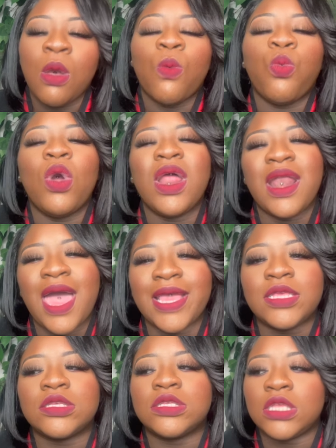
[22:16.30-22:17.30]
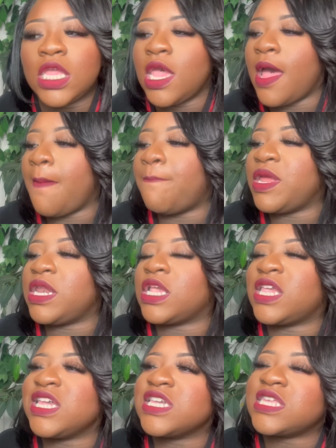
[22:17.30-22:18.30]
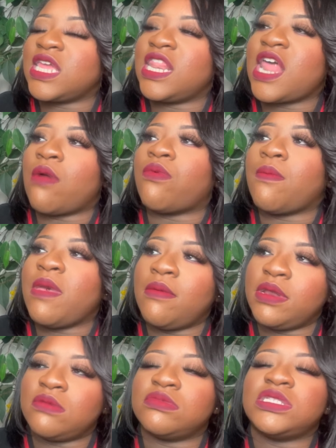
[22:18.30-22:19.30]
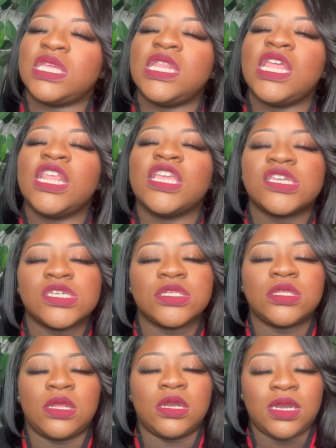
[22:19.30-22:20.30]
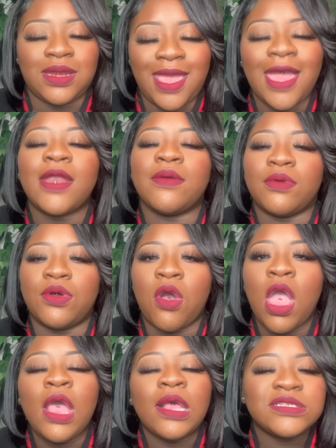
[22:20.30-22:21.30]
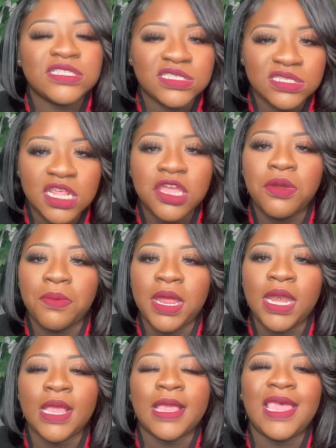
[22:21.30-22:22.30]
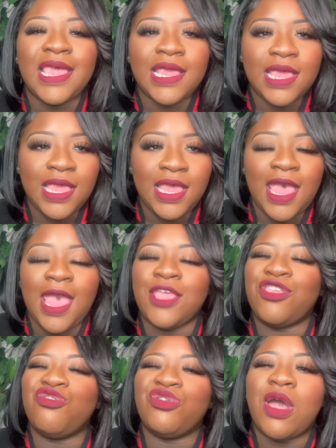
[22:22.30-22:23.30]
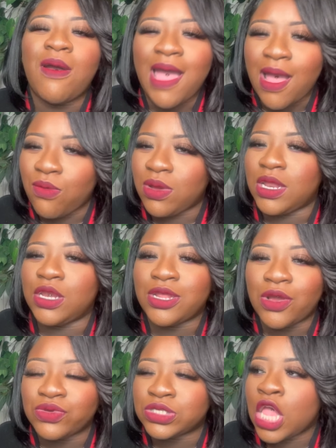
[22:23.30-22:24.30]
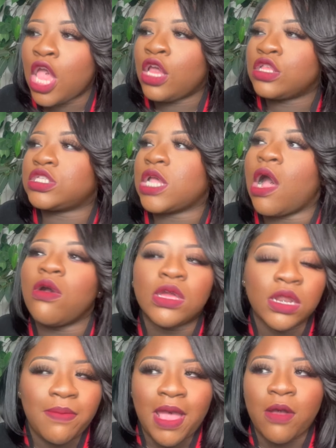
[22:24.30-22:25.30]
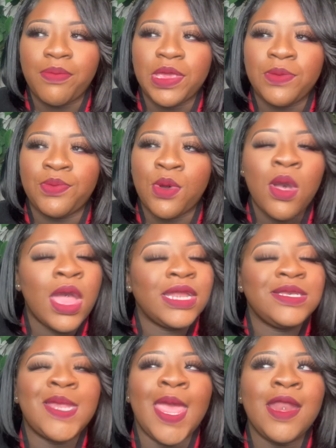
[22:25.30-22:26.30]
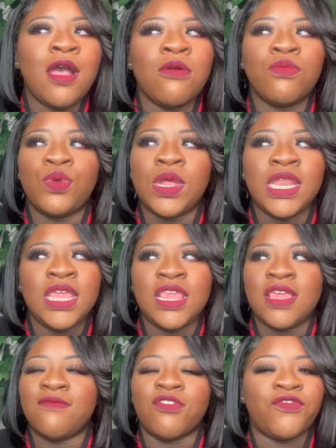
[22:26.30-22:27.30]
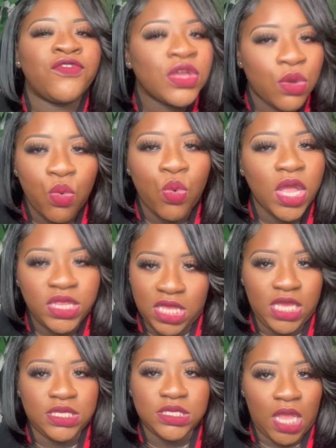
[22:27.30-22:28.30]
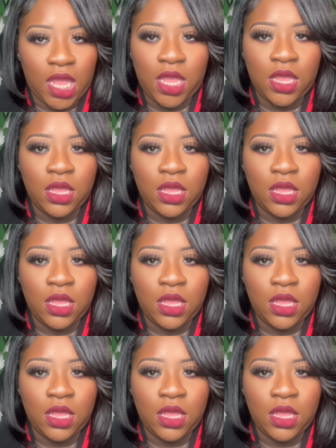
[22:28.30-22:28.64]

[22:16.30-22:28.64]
would like sit up in the kitchen. And I remember them sitting in the kitchen in the dining room, snickering and kikiing. And you know how when adults talking about people, they don't really give a what they say.